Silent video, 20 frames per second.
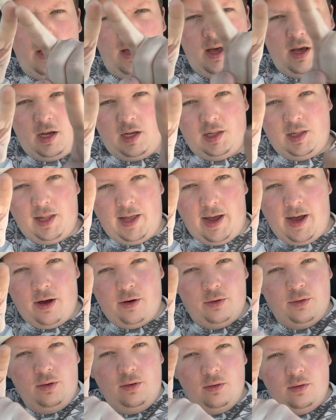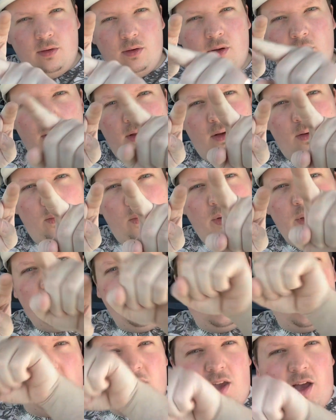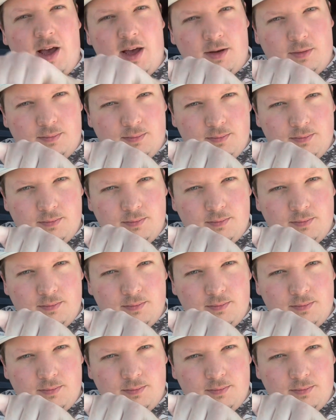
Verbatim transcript: a cloud with the sun.